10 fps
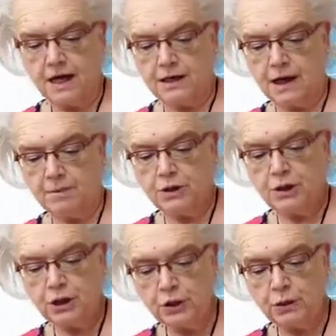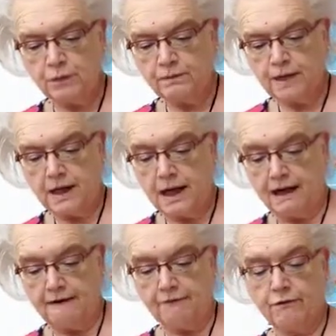Number 2,
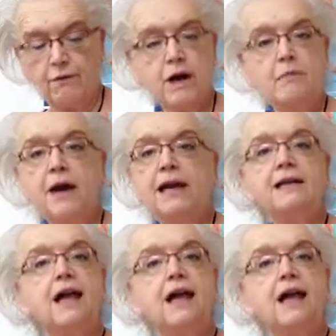everybody